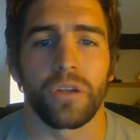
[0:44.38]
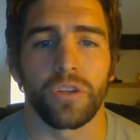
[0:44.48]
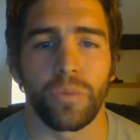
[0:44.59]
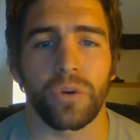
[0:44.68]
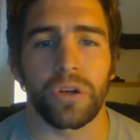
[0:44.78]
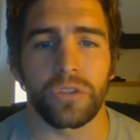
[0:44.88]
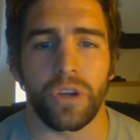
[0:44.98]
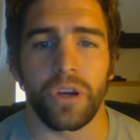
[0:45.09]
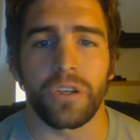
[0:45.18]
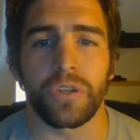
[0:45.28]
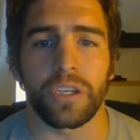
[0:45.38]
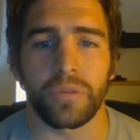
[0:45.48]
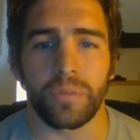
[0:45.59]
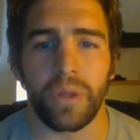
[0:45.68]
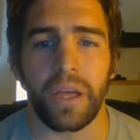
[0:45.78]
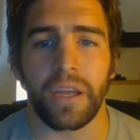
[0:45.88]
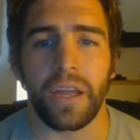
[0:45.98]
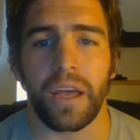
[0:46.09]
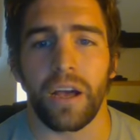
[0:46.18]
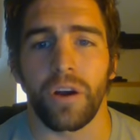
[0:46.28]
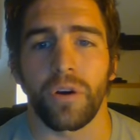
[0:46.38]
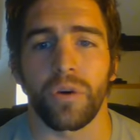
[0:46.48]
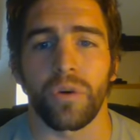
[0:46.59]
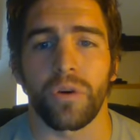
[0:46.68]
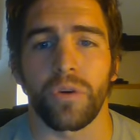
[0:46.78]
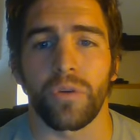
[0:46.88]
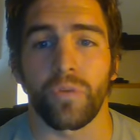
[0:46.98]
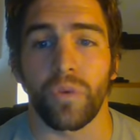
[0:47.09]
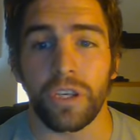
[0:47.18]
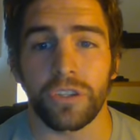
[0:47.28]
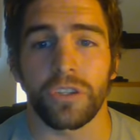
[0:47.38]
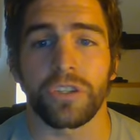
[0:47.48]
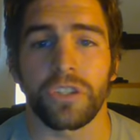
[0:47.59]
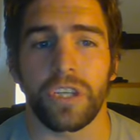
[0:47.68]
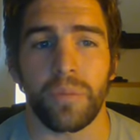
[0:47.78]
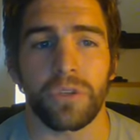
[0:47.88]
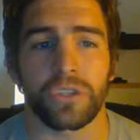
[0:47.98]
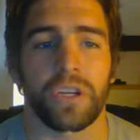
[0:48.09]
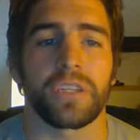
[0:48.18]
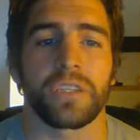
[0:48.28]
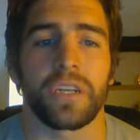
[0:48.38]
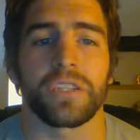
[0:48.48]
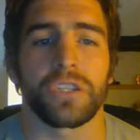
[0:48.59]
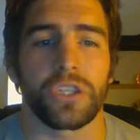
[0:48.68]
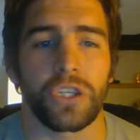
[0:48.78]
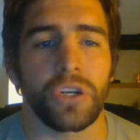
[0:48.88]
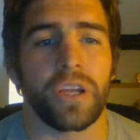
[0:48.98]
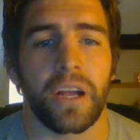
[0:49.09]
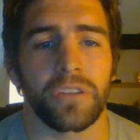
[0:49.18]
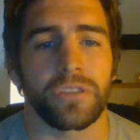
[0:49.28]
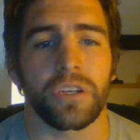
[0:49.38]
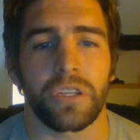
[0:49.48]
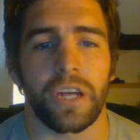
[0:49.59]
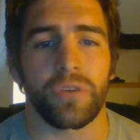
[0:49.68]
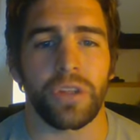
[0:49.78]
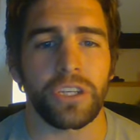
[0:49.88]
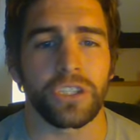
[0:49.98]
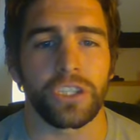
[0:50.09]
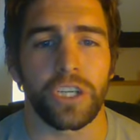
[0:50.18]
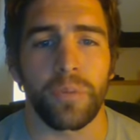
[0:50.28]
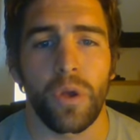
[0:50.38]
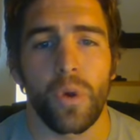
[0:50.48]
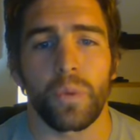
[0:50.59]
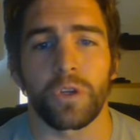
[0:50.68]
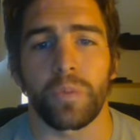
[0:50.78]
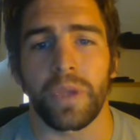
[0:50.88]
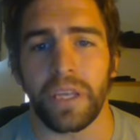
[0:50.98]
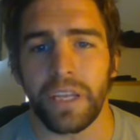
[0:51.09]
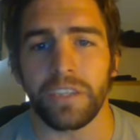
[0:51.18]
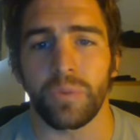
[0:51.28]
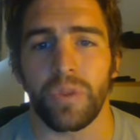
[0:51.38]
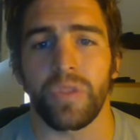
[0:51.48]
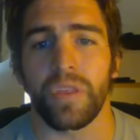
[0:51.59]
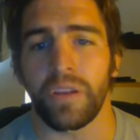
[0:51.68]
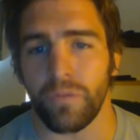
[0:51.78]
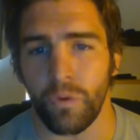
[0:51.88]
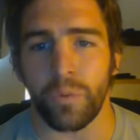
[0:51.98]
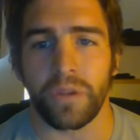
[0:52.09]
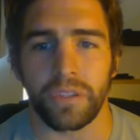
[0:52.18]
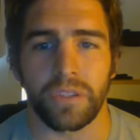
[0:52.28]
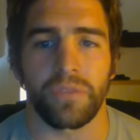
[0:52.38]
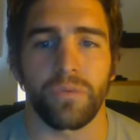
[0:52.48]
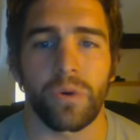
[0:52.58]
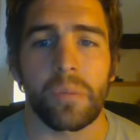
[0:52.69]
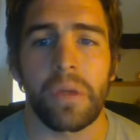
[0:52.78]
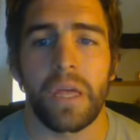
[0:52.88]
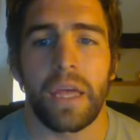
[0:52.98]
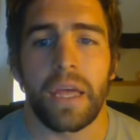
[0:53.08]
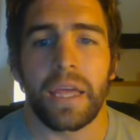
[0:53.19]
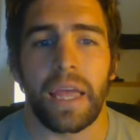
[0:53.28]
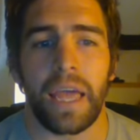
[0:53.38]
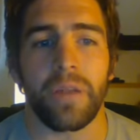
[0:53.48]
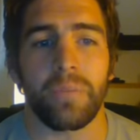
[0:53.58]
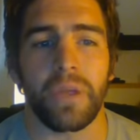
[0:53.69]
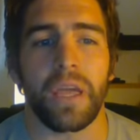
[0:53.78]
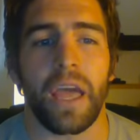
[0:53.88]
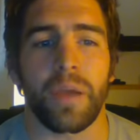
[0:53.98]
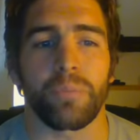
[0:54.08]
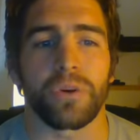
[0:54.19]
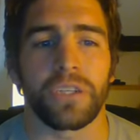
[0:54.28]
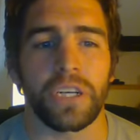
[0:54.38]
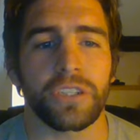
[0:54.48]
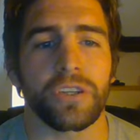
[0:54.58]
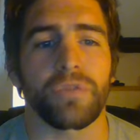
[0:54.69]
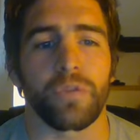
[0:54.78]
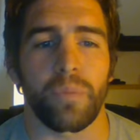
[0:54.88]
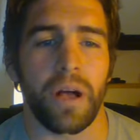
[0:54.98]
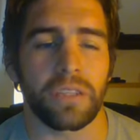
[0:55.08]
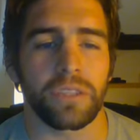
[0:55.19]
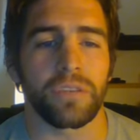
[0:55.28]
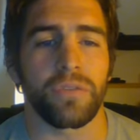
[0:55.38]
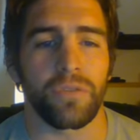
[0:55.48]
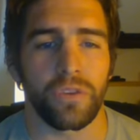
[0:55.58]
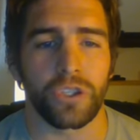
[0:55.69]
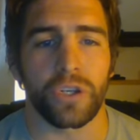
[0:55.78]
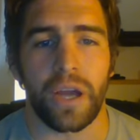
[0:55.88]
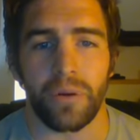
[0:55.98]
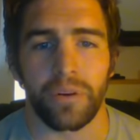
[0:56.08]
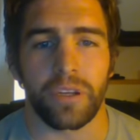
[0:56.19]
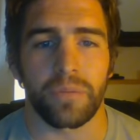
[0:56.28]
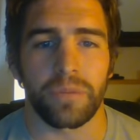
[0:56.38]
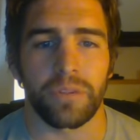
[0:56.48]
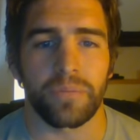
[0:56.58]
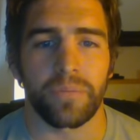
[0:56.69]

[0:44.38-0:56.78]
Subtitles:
Lupker goes on to explain how research demonstrates that a secure counselor-to-client relationship, which begins with the informed consent form, can be a predictor for positive future outcomes.